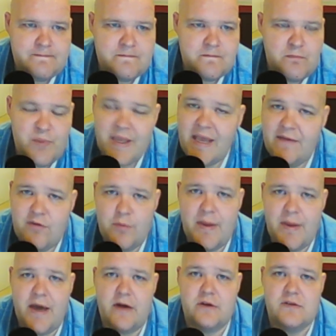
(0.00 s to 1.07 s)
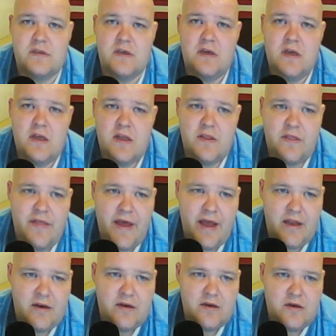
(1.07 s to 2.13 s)
behavior patterns
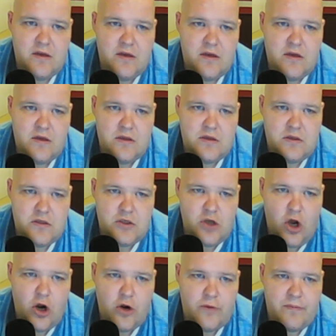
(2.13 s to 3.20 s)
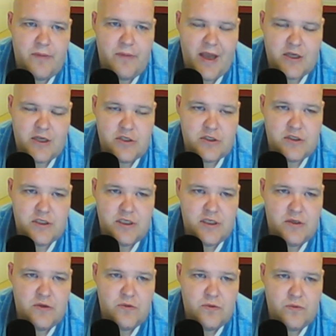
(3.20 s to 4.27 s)
that aren't
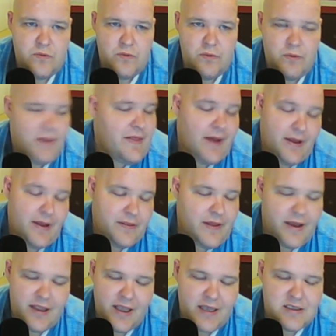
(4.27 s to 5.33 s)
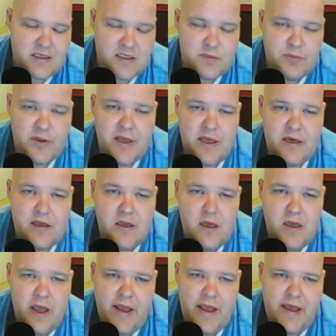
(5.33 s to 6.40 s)
actually that he hasn't explained,
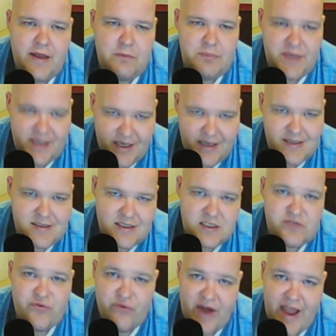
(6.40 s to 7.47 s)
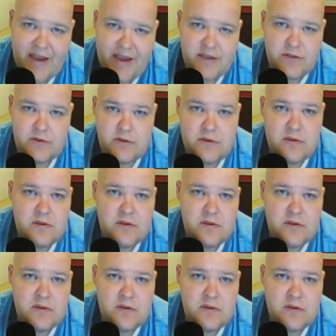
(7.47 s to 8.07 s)
and because it's fractal,